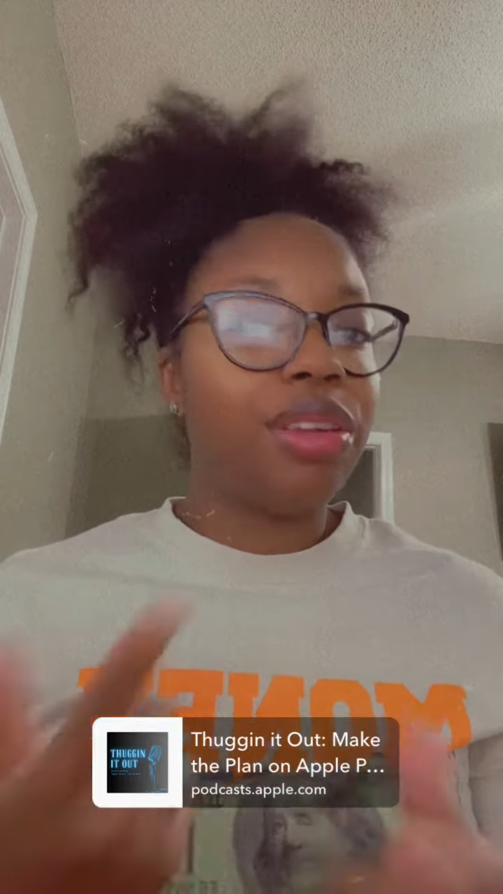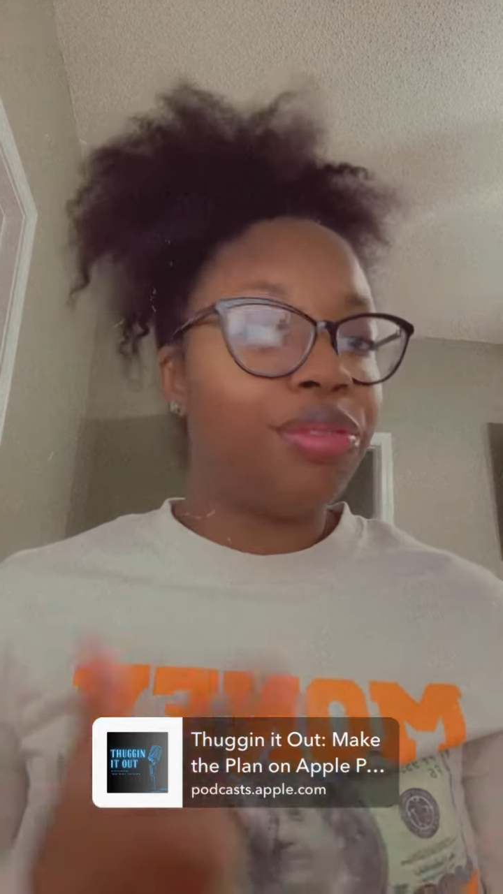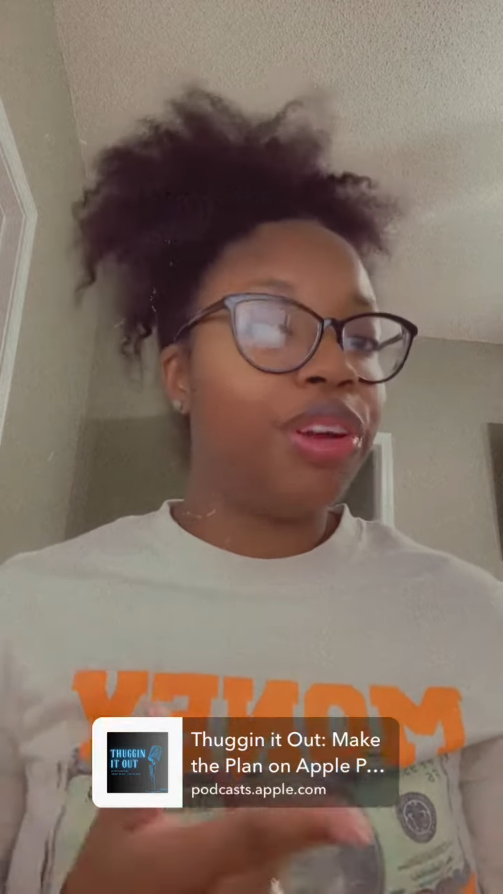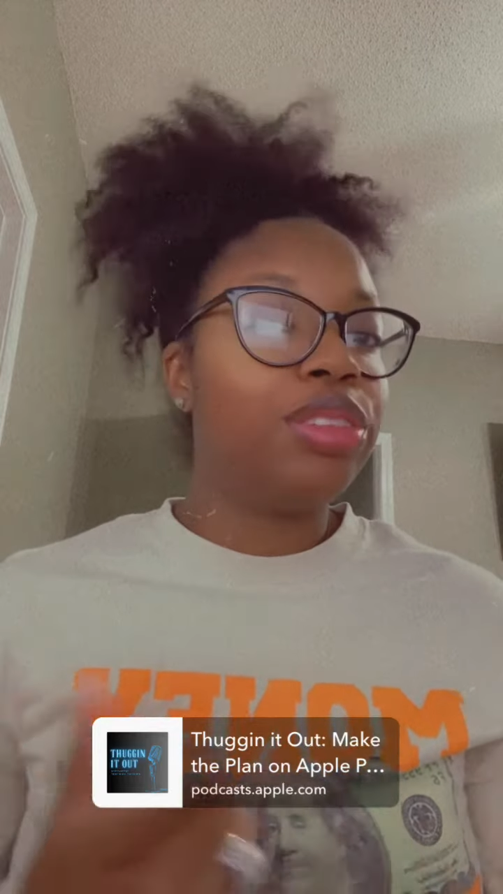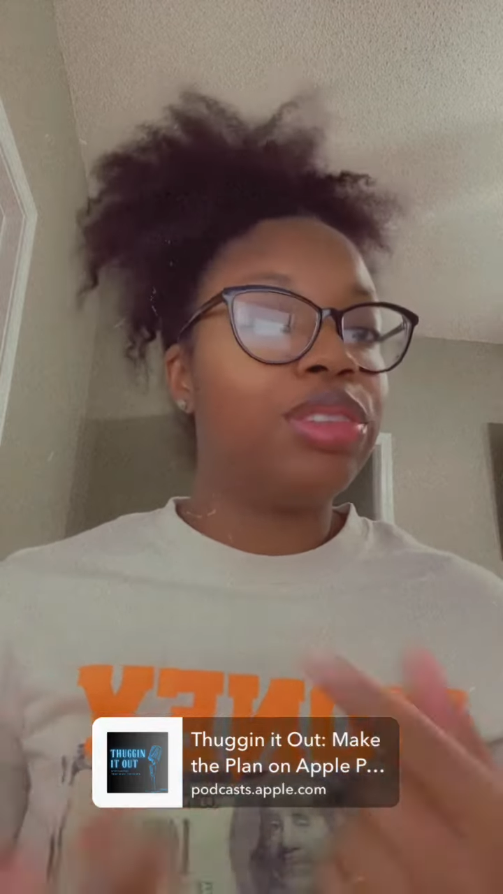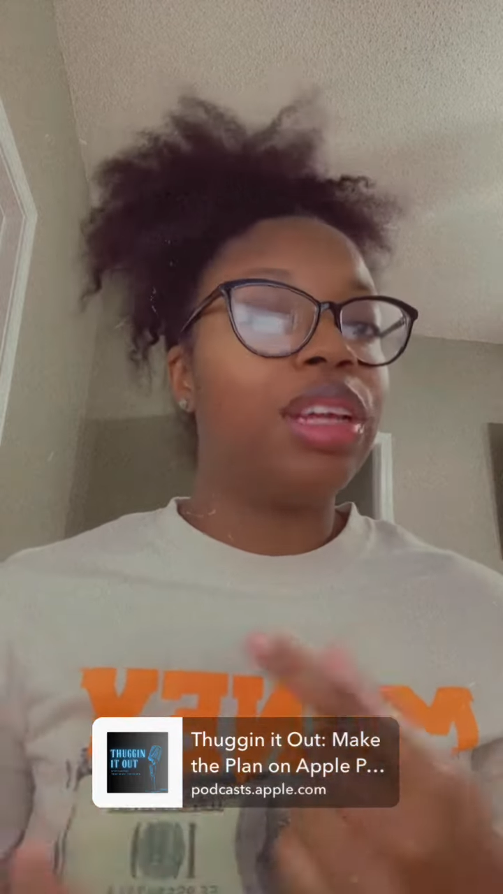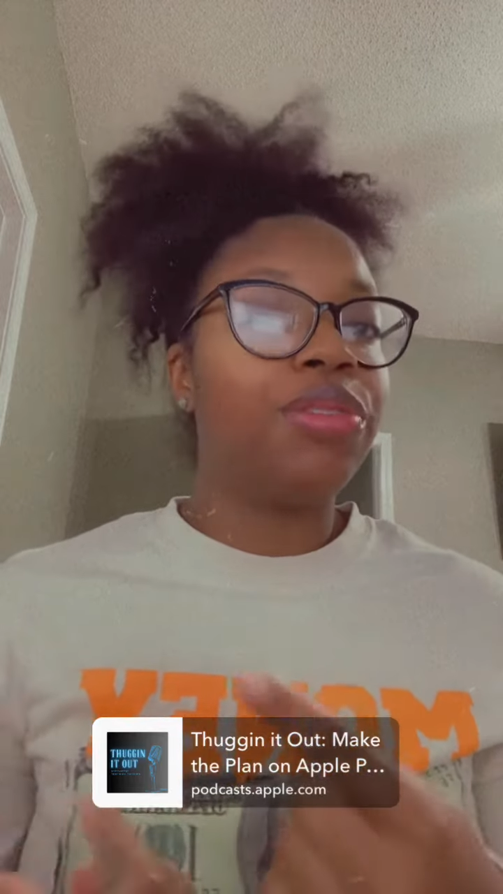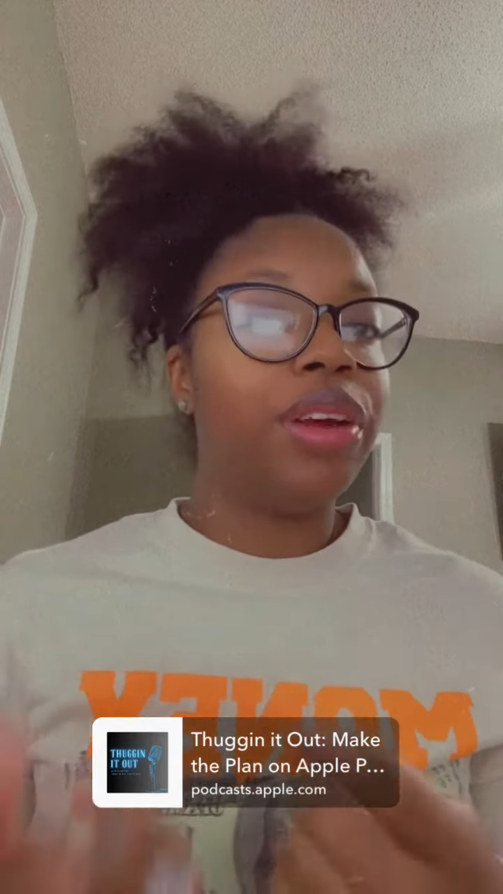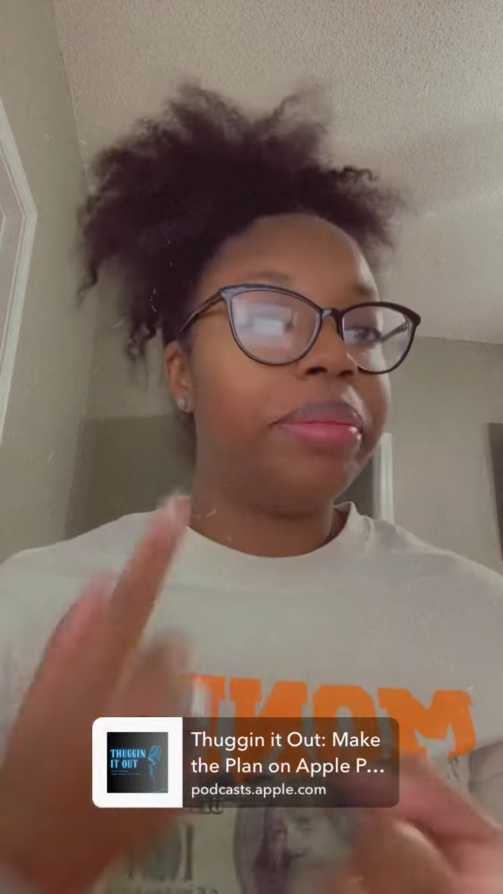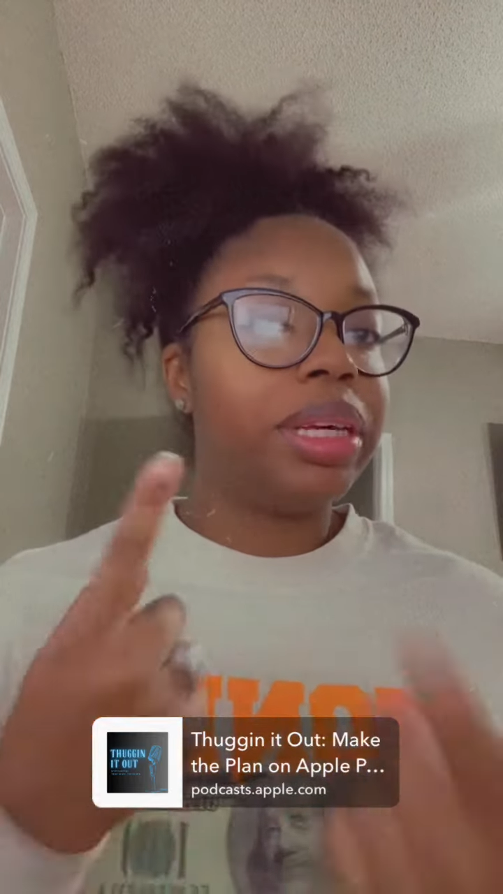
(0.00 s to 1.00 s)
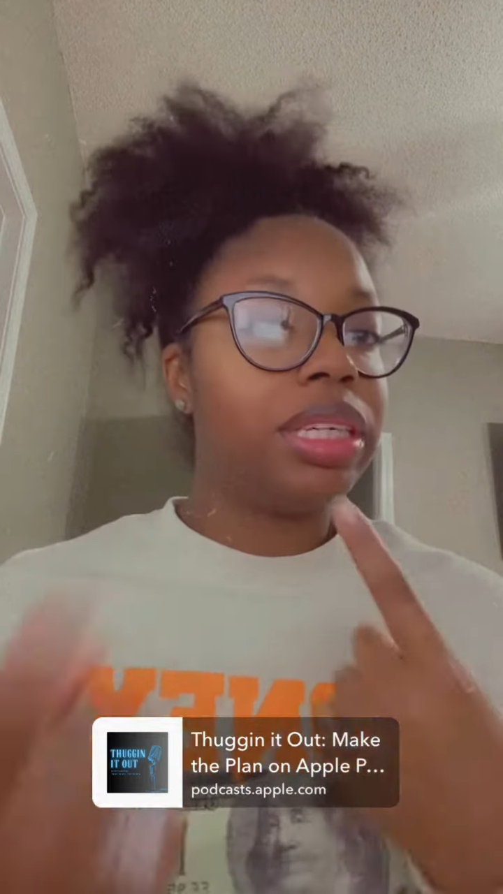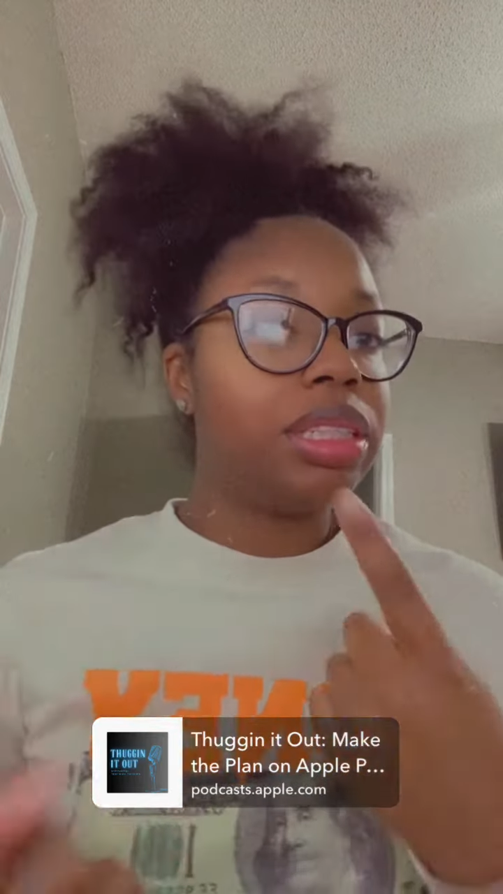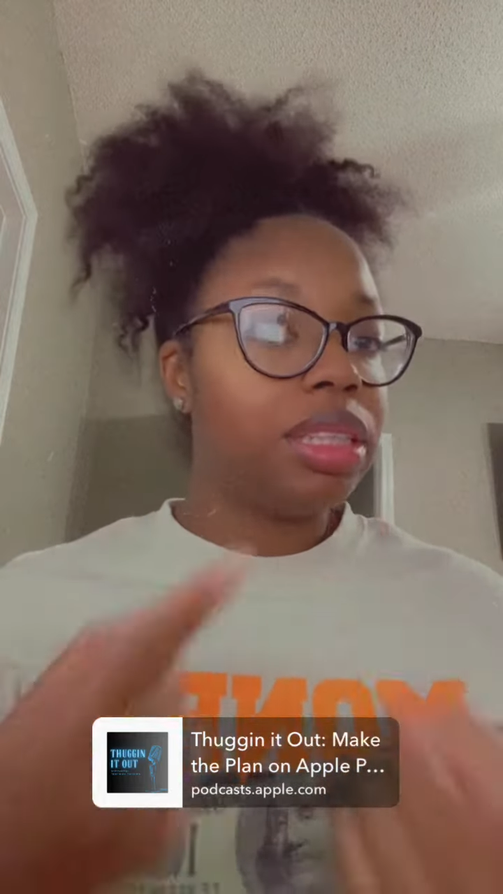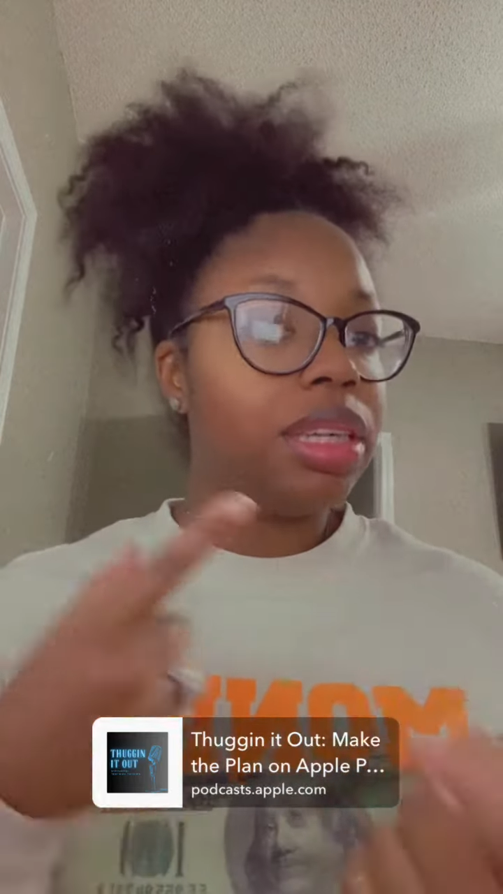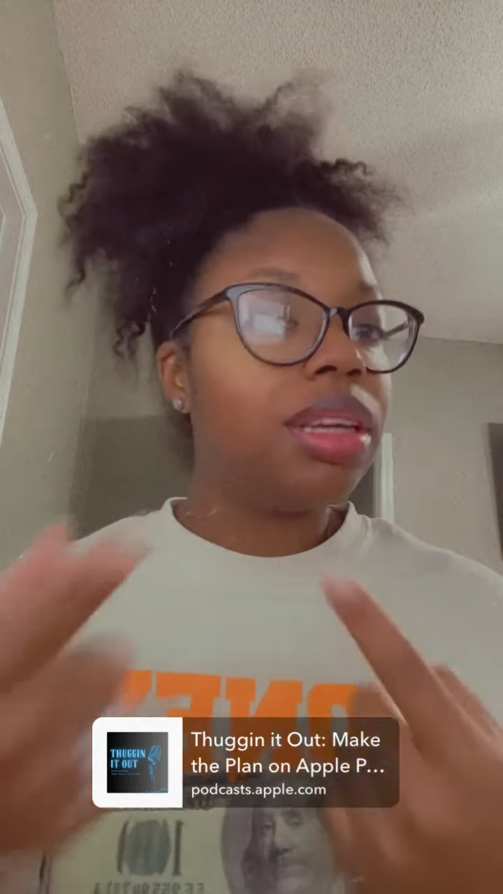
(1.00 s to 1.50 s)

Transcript: friend to tell a friend because